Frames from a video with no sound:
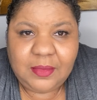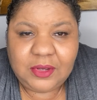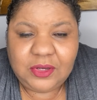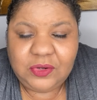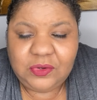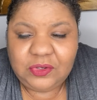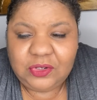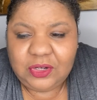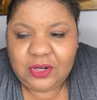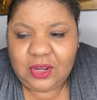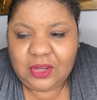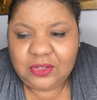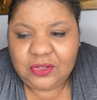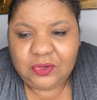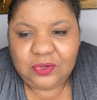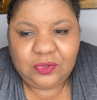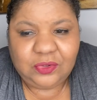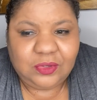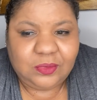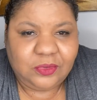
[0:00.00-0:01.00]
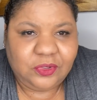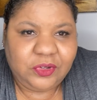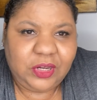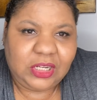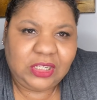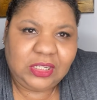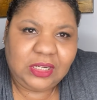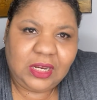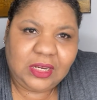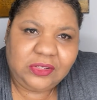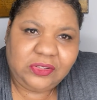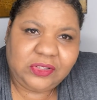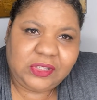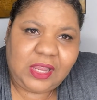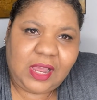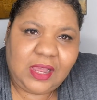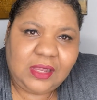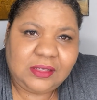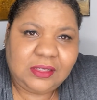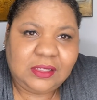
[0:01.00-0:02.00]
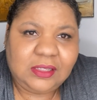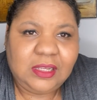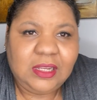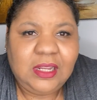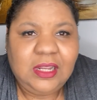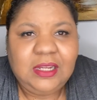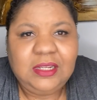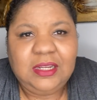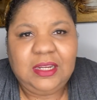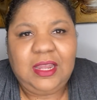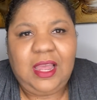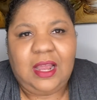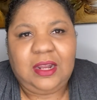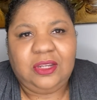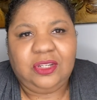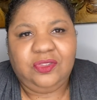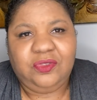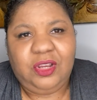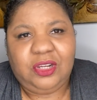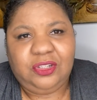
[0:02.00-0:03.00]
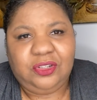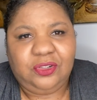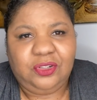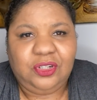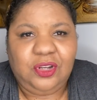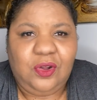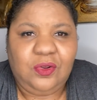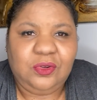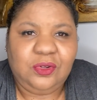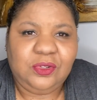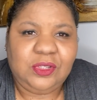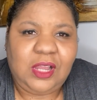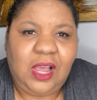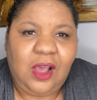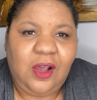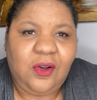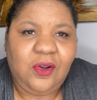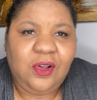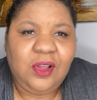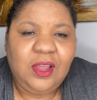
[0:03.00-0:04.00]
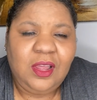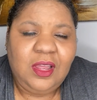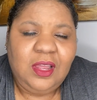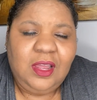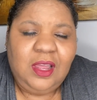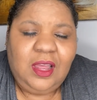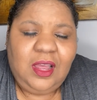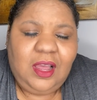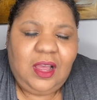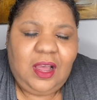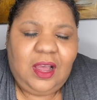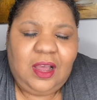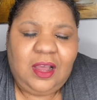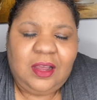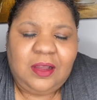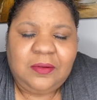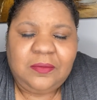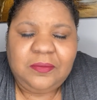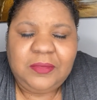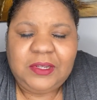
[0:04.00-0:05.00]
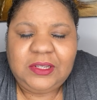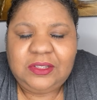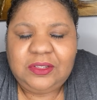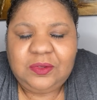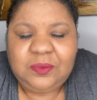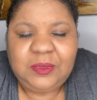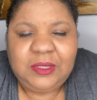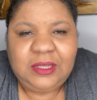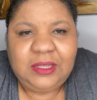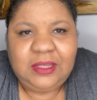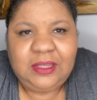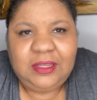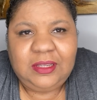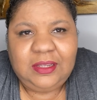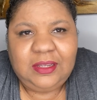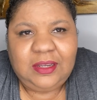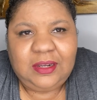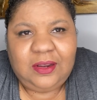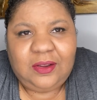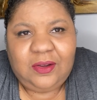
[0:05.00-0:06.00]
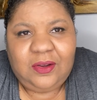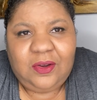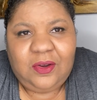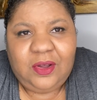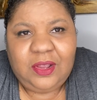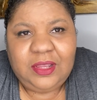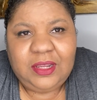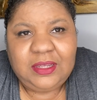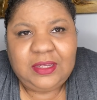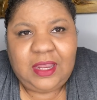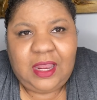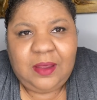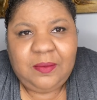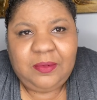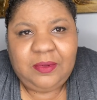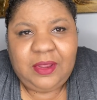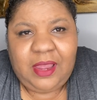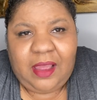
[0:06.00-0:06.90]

but you should also do some stretching exercises to kind of stretch your shoulders out, because you'll be, on the table.